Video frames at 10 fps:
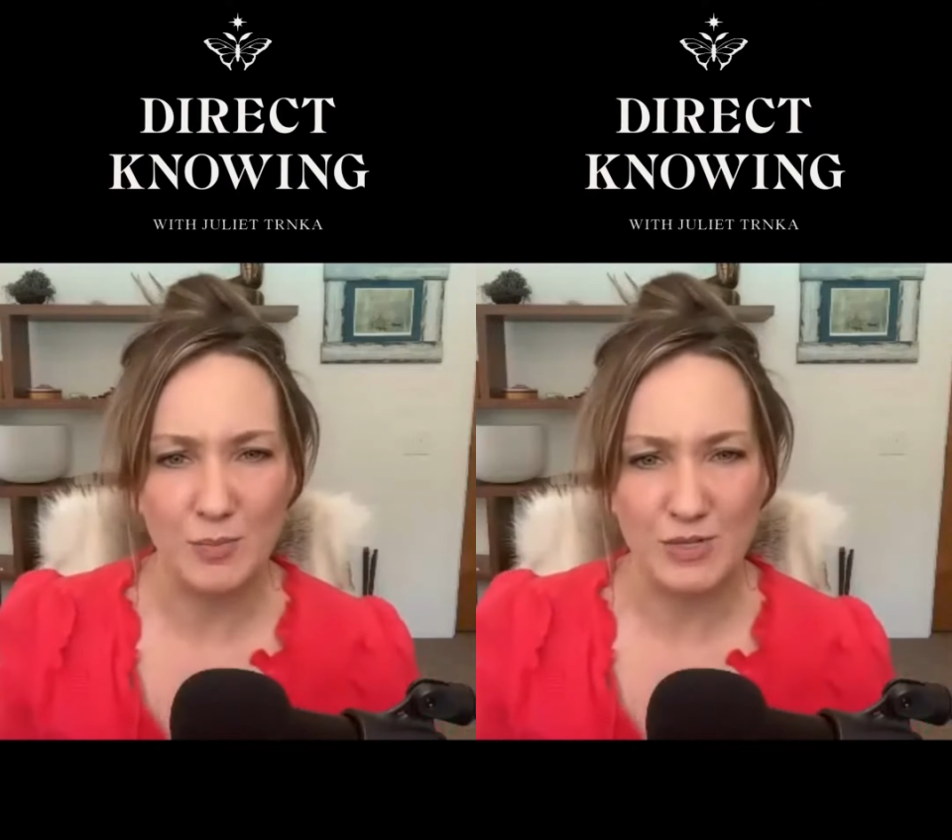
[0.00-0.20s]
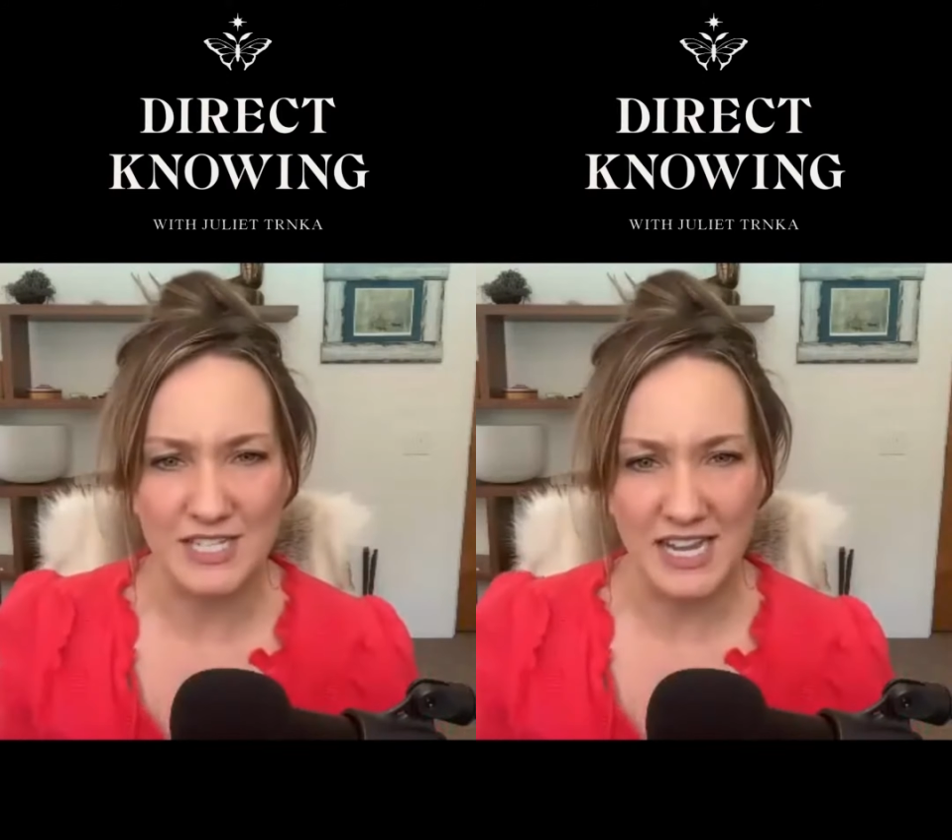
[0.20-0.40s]
to
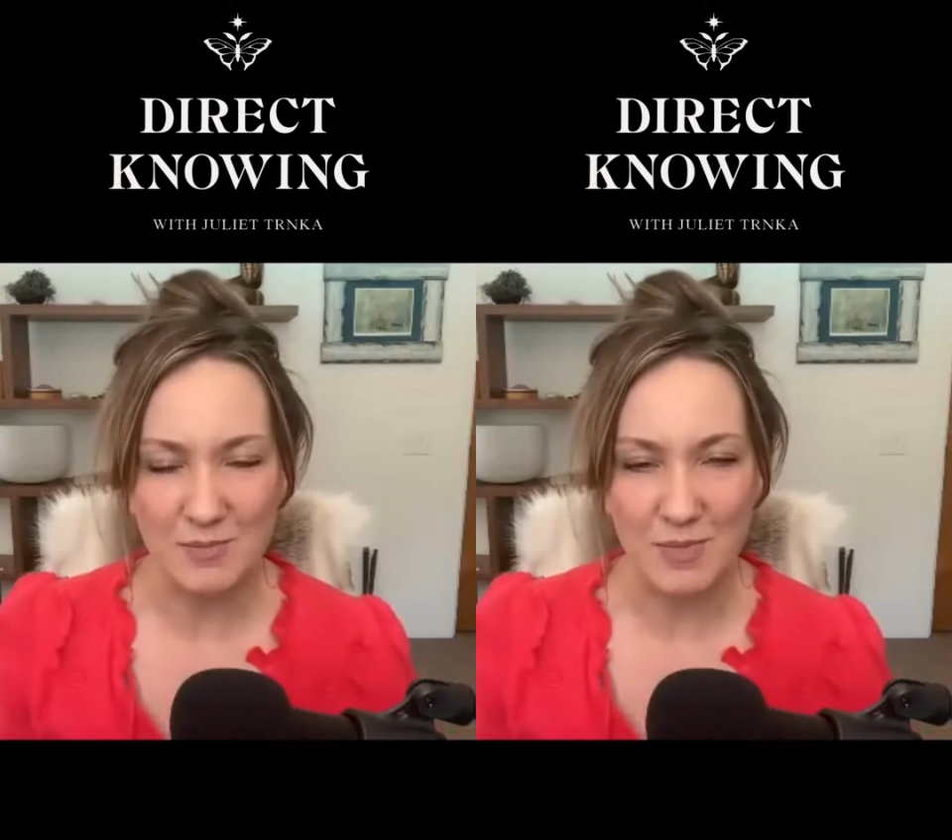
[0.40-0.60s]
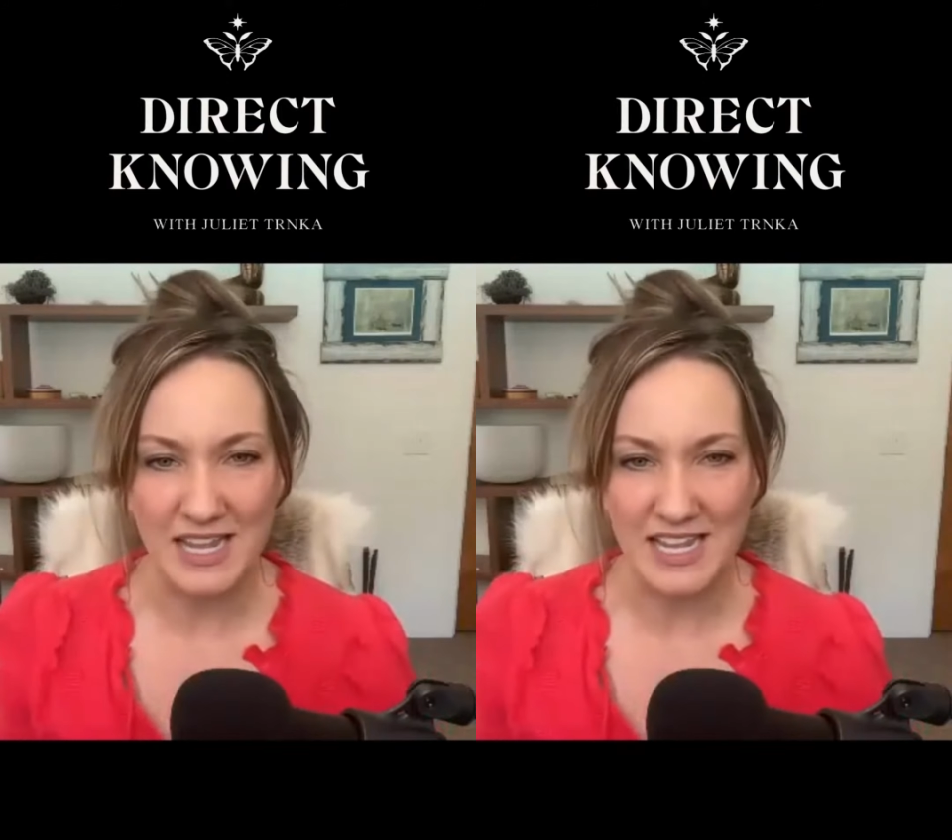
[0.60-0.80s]
protect
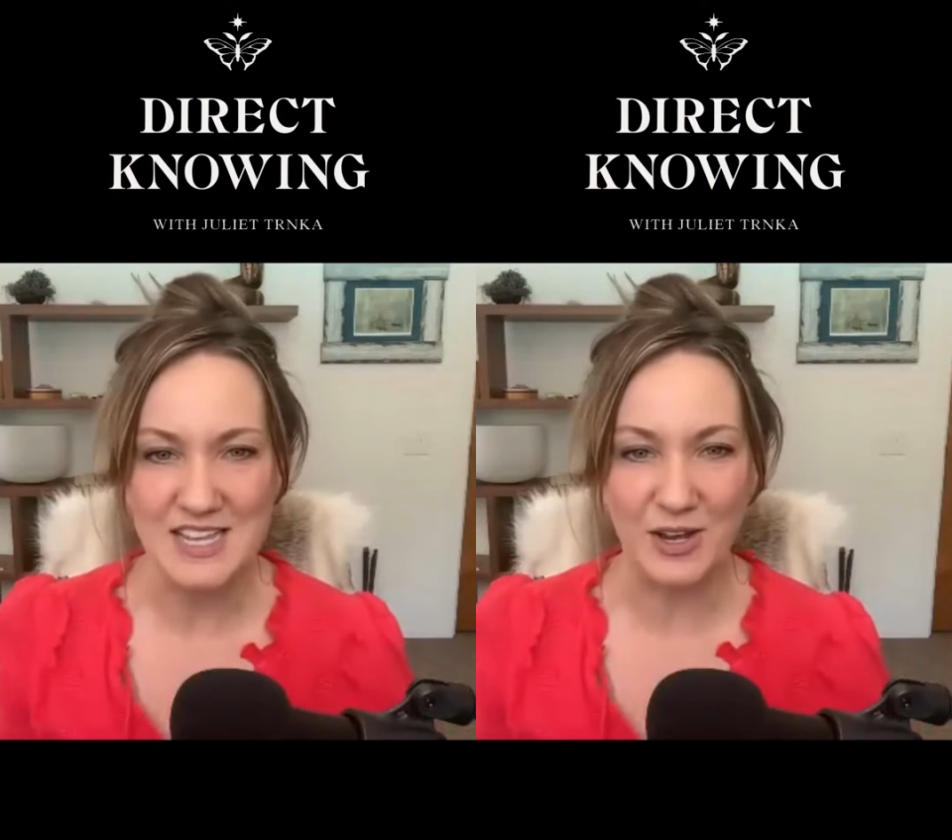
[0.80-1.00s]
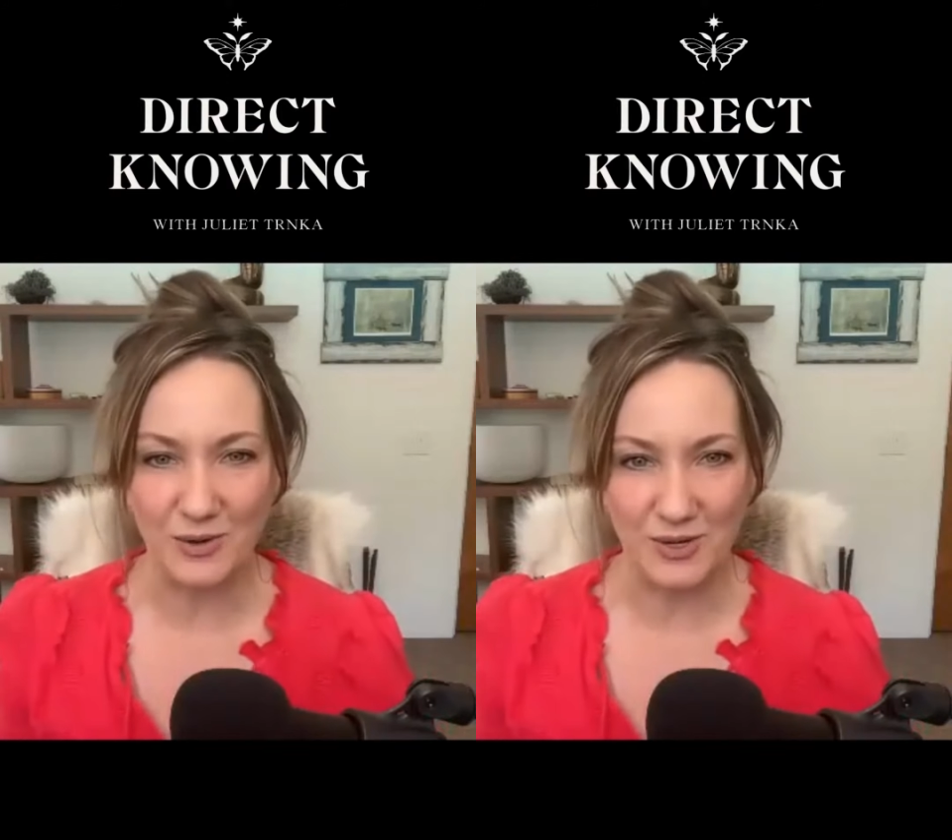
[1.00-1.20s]
my
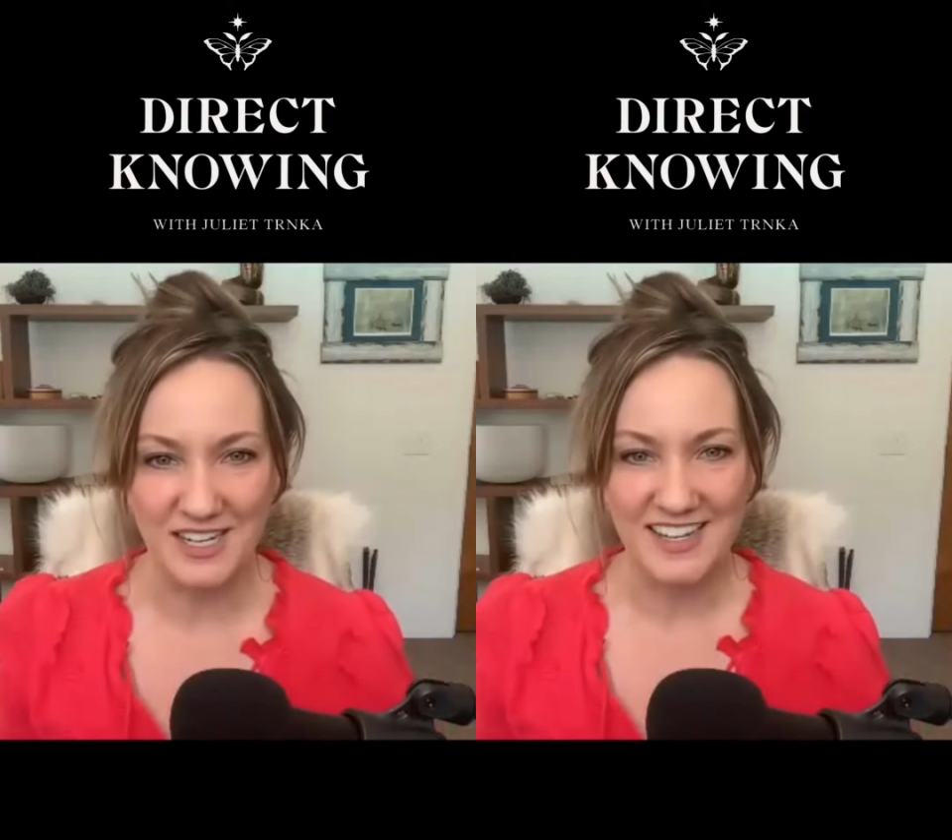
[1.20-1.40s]
ego,